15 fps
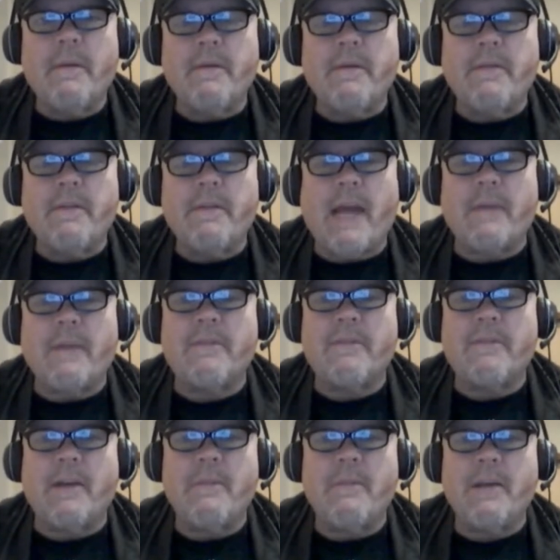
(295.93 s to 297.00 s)
Captain
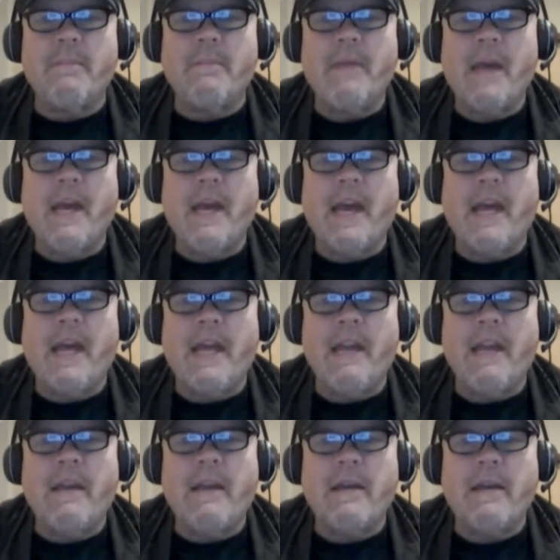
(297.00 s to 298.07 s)
Freeman
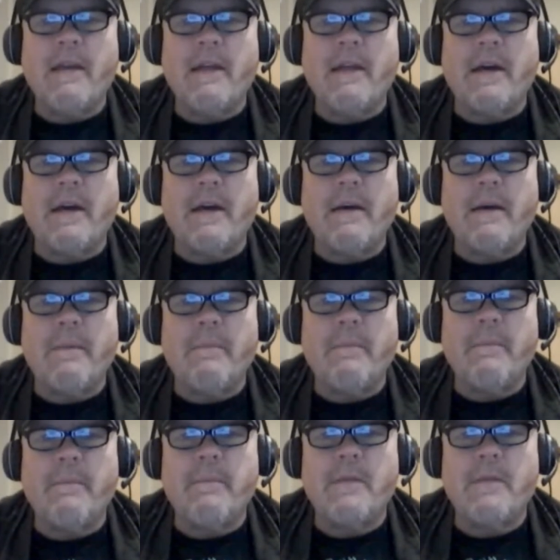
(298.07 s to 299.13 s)
and
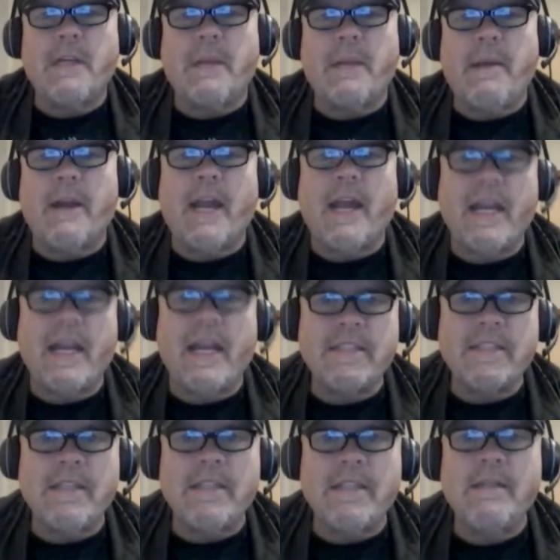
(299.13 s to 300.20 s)
Commander
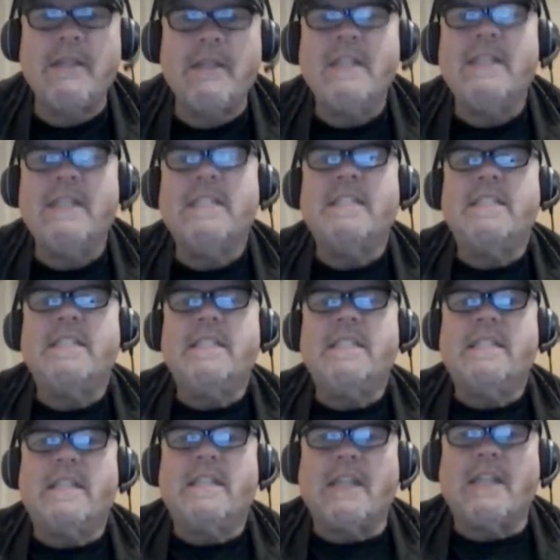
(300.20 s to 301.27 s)
Hansen
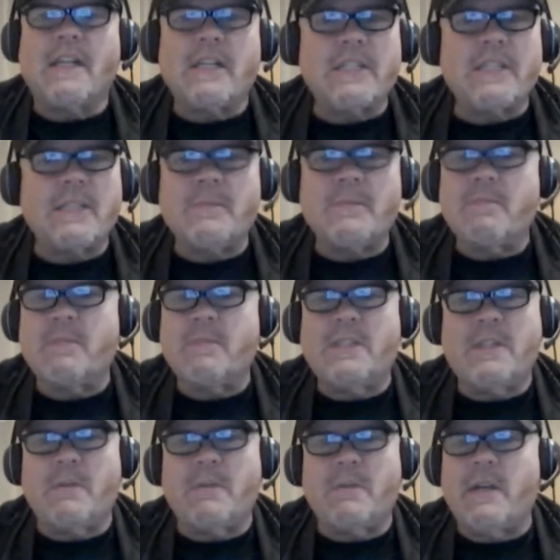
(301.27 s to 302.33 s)
are just
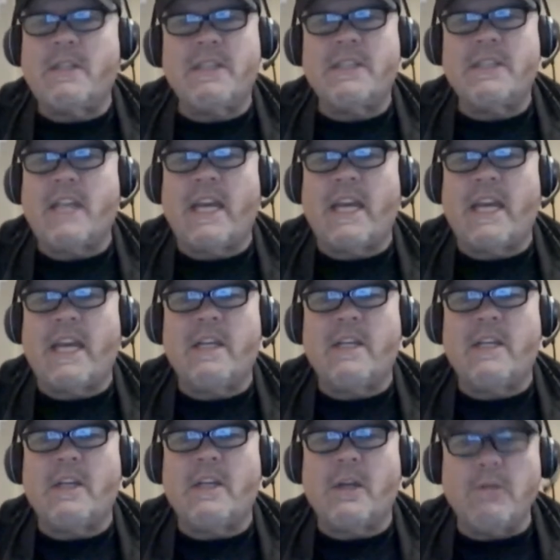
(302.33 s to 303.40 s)
doing a
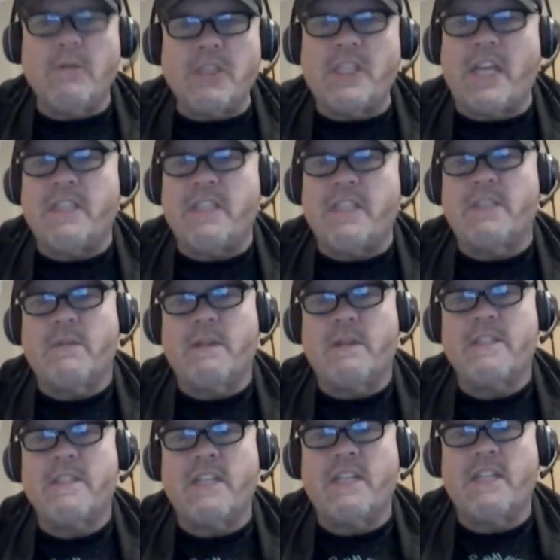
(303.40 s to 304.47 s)
goose chase throughout
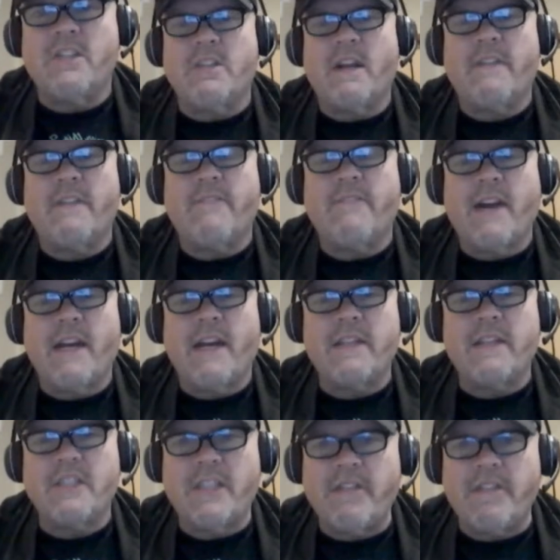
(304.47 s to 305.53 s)
the station to find
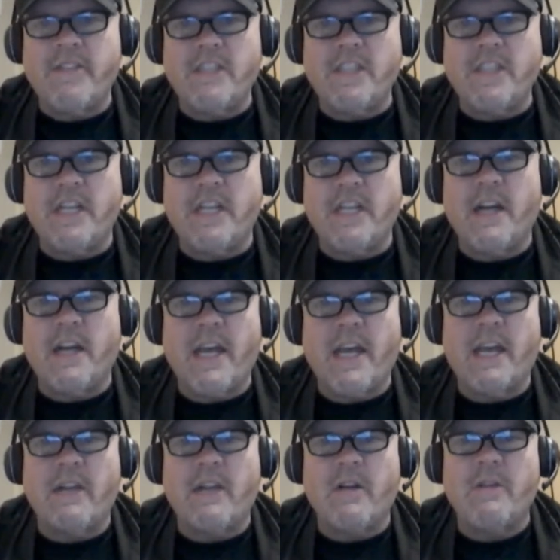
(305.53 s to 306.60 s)
the chief engineer,
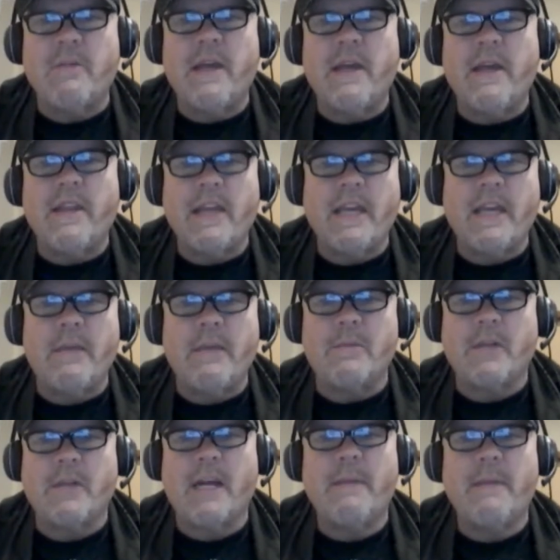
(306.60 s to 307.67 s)
and along the way they keep
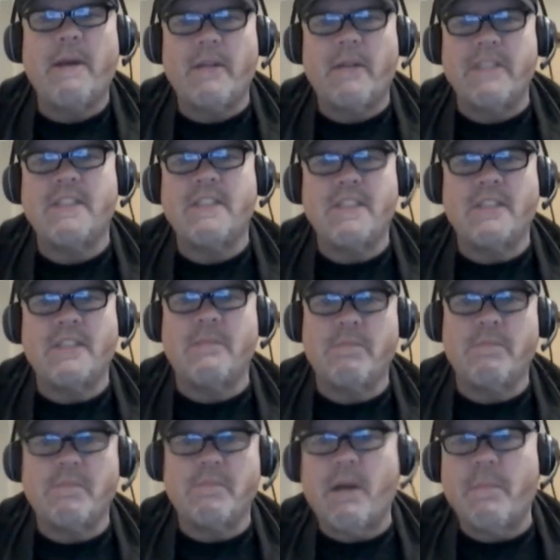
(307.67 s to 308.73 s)
trying to make all these
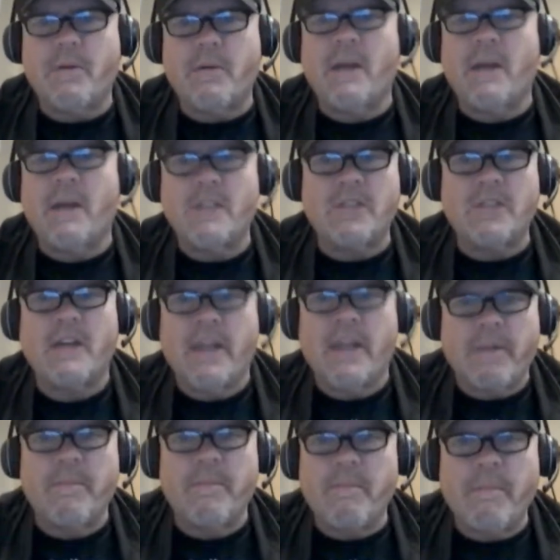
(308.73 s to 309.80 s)
system upgrades to try to
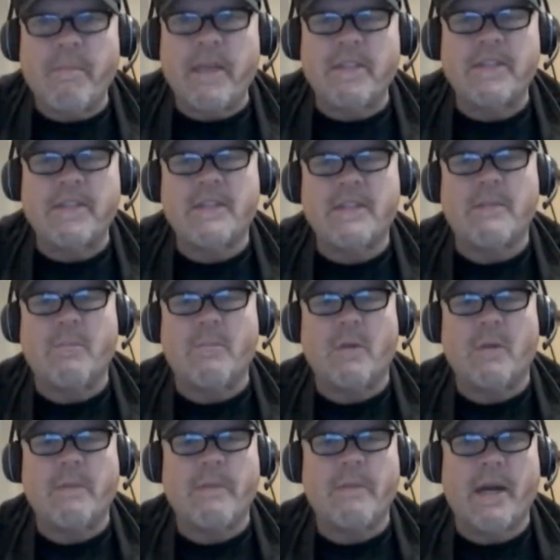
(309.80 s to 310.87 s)
make the system work
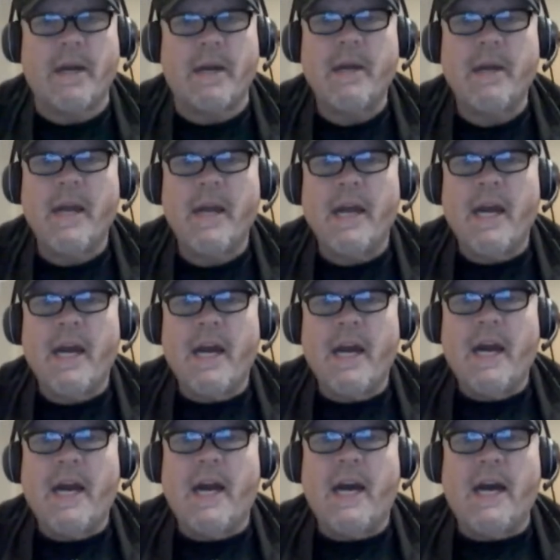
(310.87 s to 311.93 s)
better.
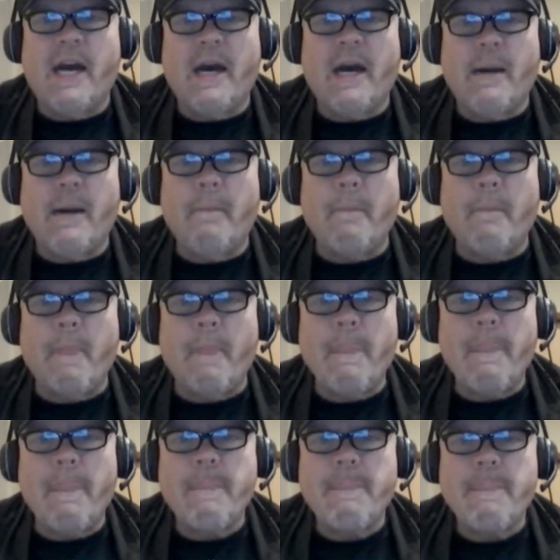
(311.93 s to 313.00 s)
But
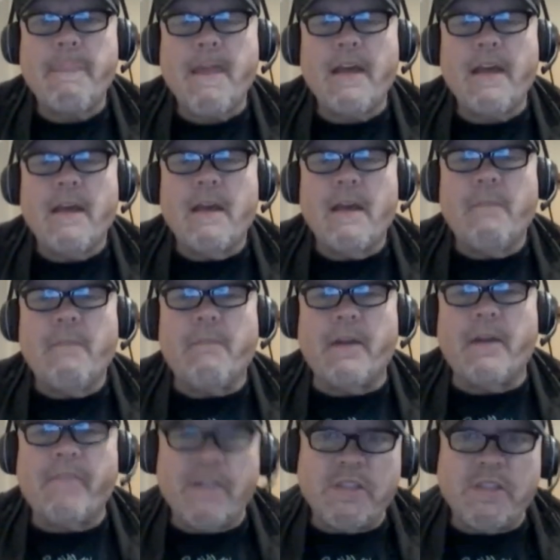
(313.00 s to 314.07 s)

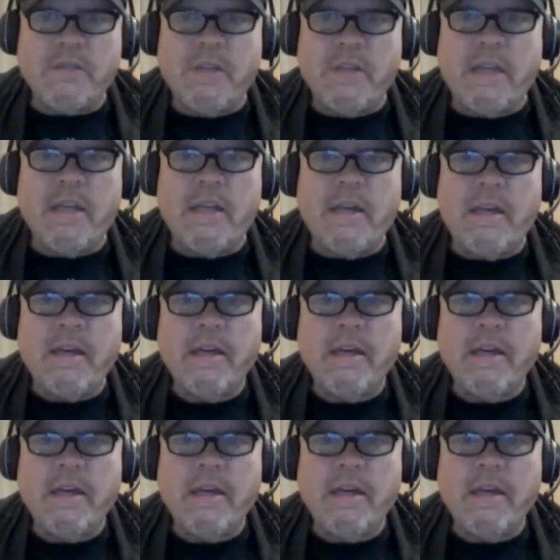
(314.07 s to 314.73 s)
eventually